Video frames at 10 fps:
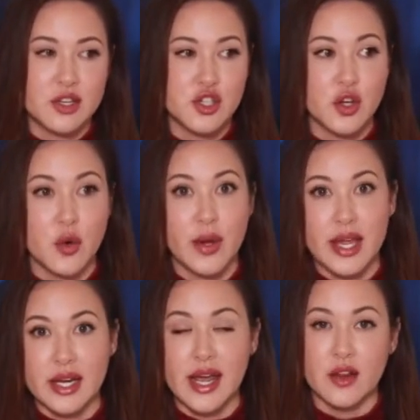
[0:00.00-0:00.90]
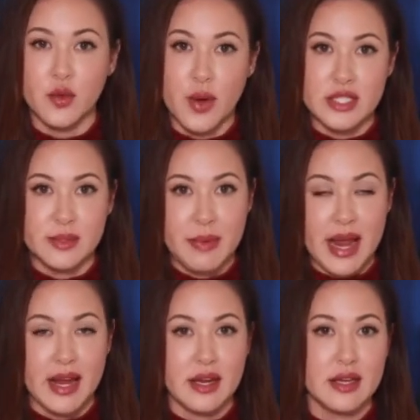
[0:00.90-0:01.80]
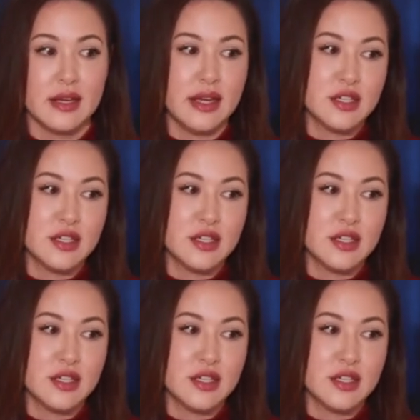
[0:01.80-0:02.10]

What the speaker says: as you go in and out of the West Bank,